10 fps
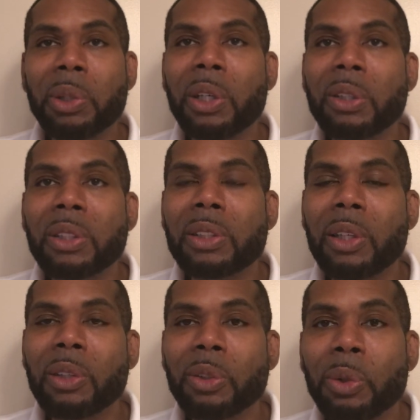curse,
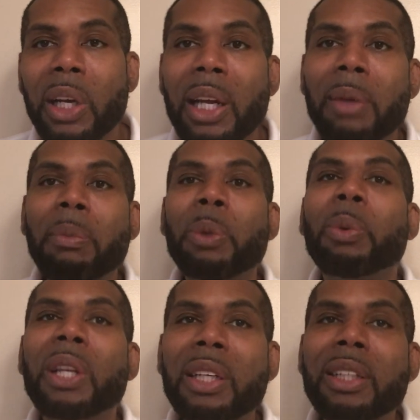you got to be
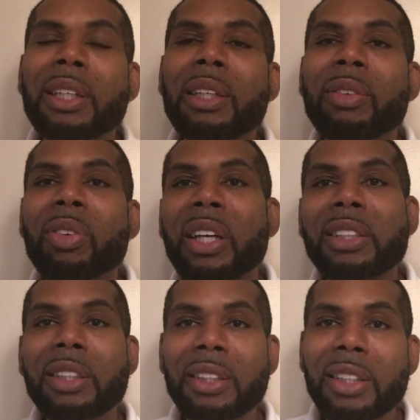willing to confess
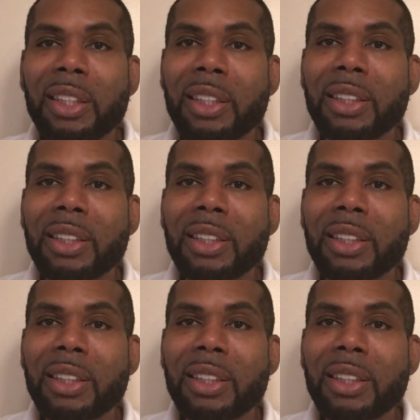the sins.